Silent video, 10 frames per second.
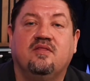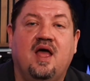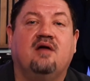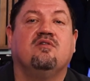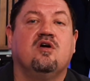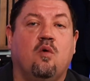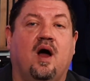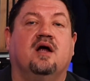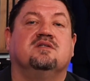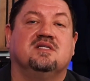That
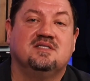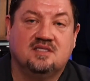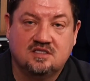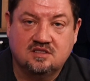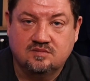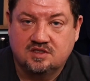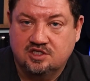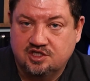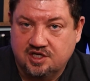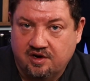requires systems
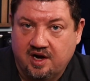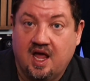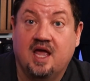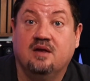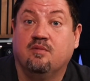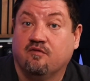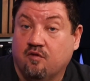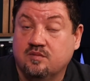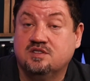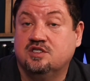engineering and
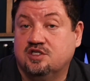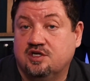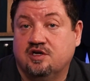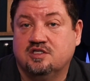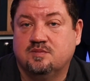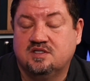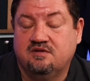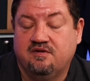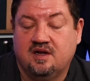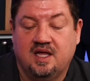performance engineering
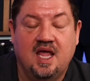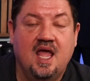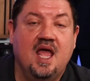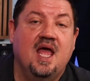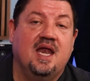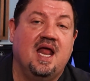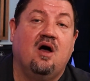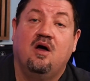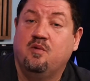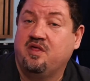specifically.
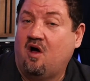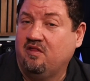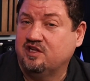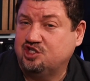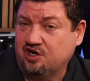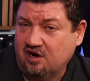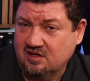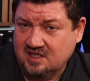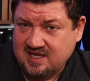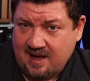Now, with all the churn
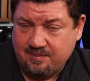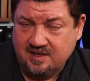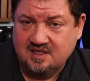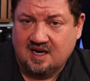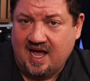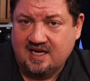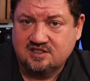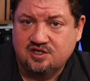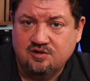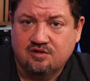that's happened in the
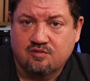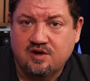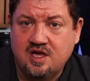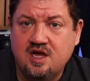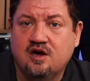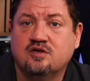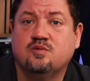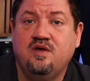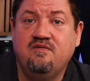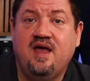last 2 to 3 years,
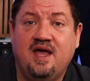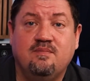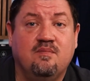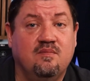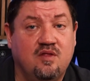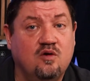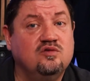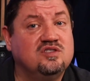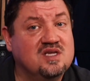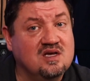we've had
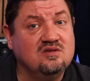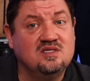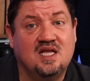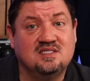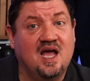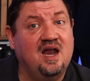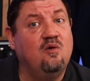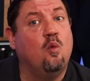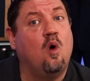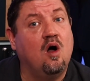those skill sets kind
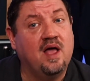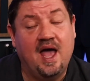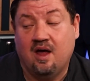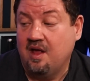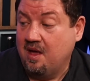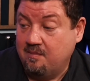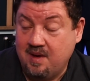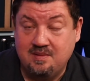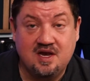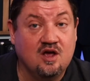of walk out,
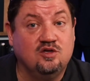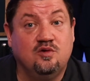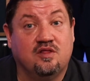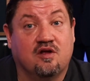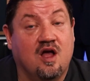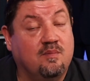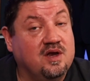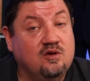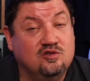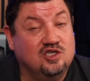maybe to go to another
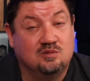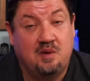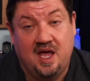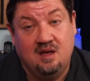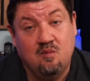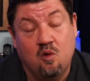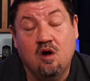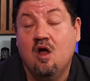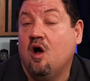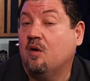company who's just paying more,
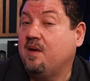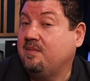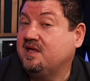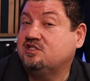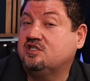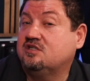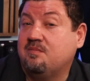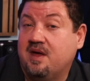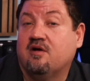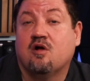or maybe it's just a
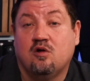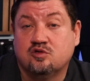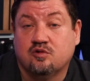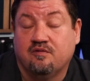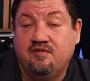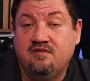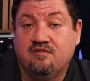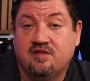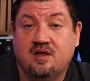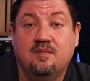better cultural fit
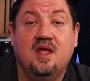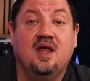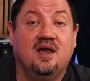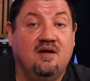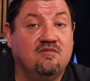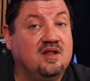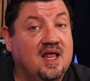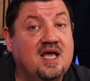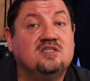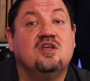for them.
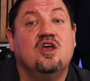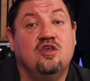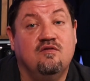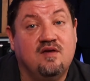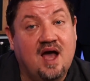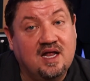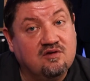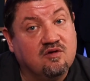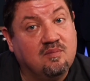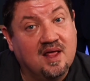Nevertheless, you've got
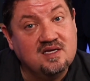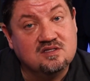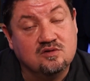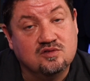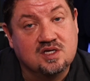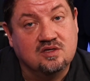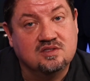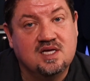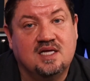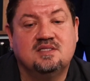to replace those skill
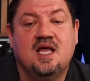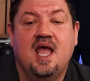sets.